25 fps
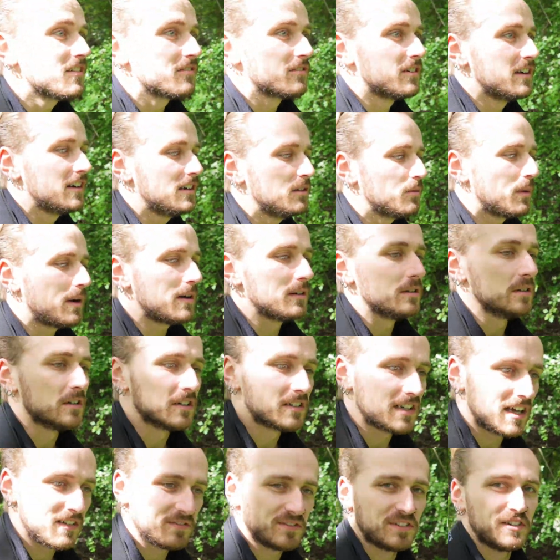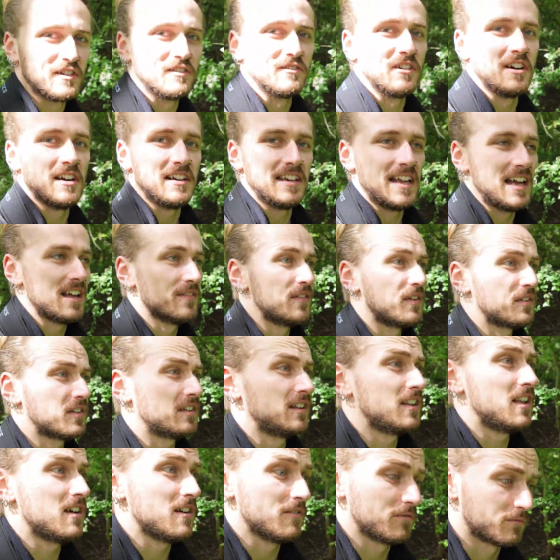really well looked after right now.
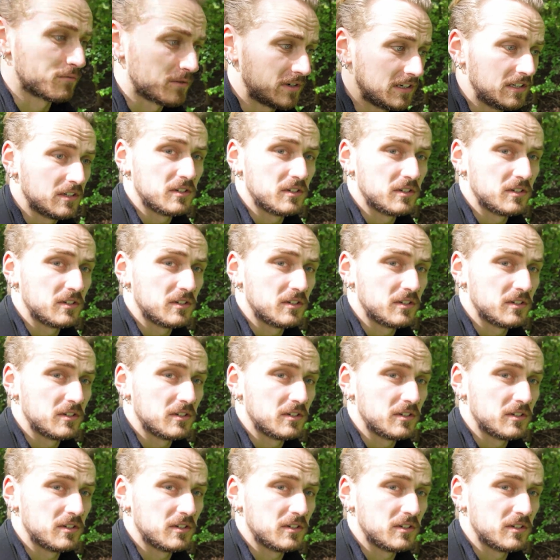There's a lot of